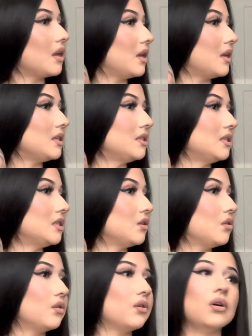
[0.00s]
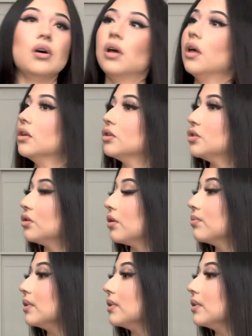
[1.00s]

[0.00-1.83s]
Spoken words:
it's still so